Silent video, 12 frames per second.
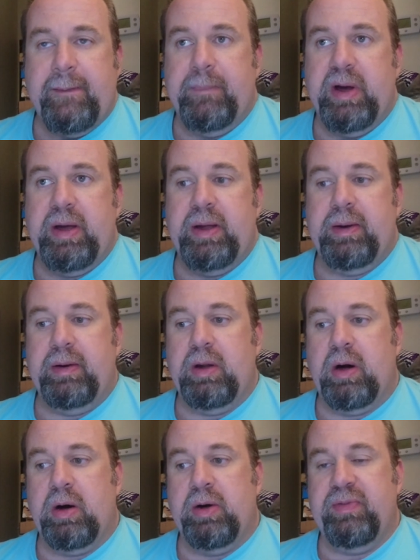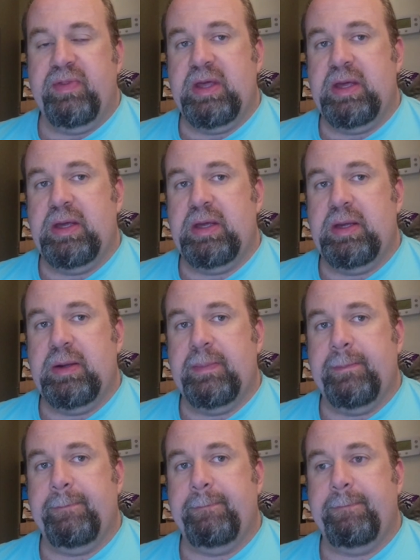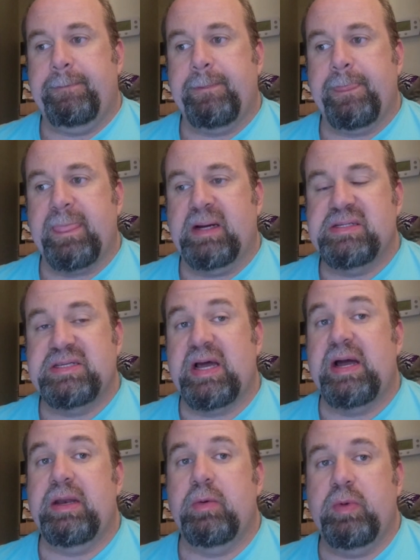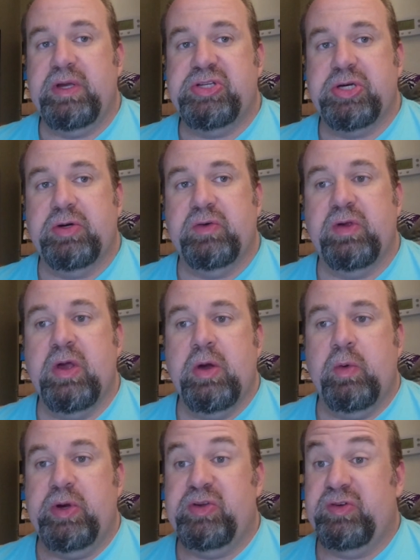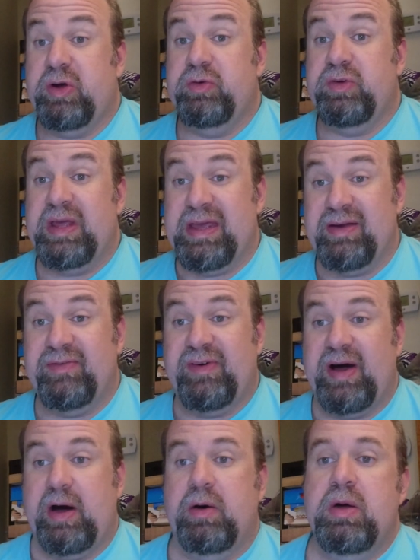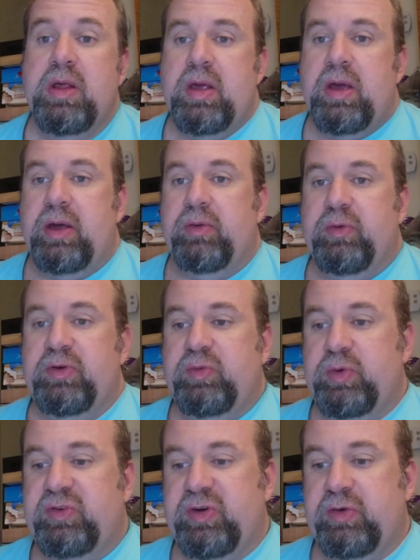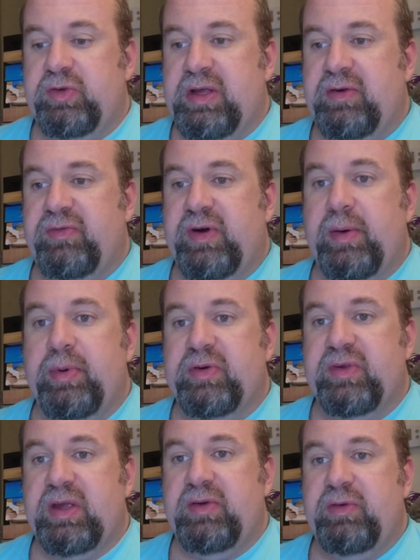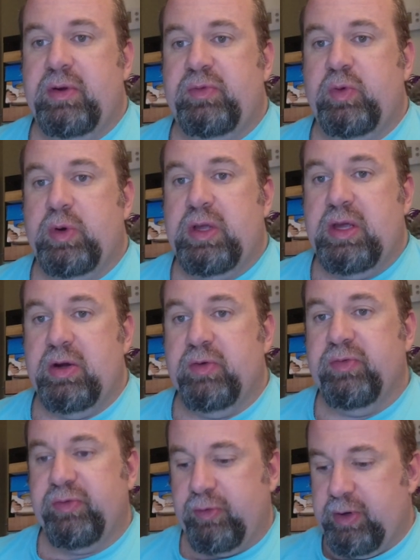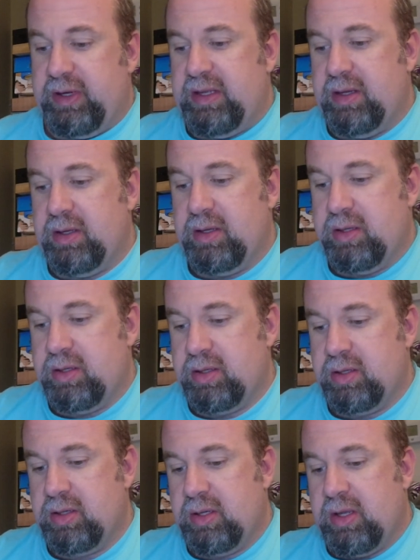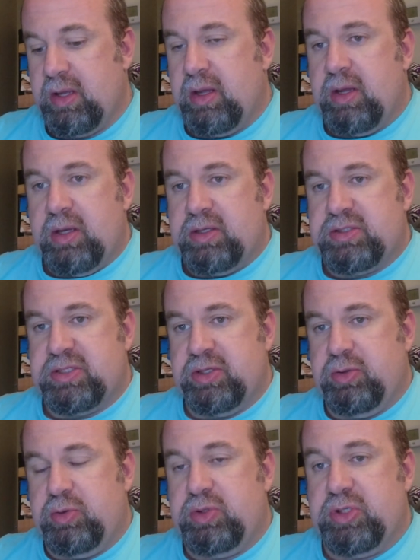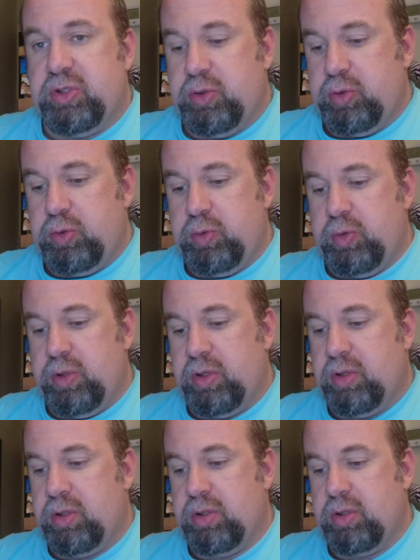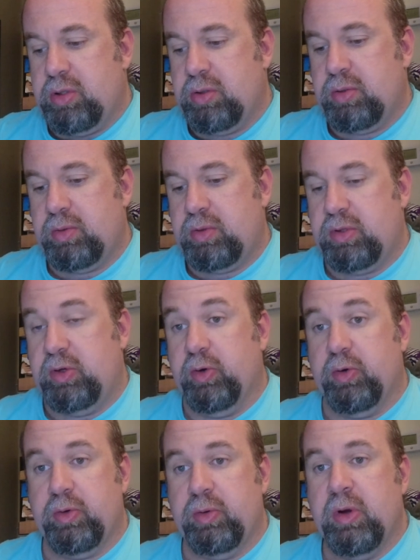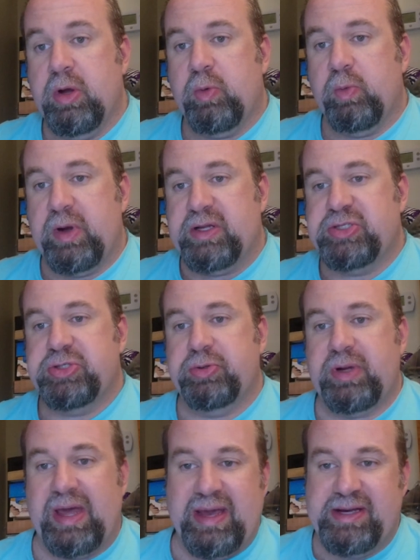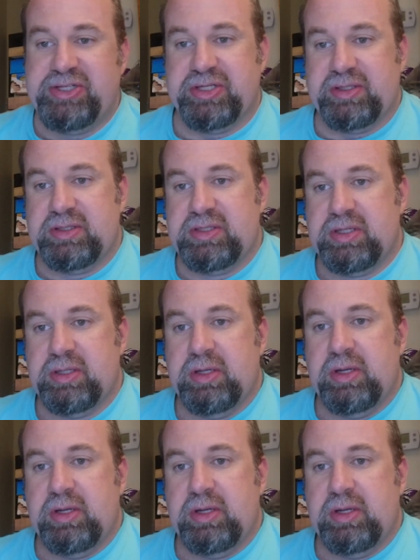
But on the side that we chose InkFile. And the reason we chose InkFile, because they give you up to a year free to do your registered agent,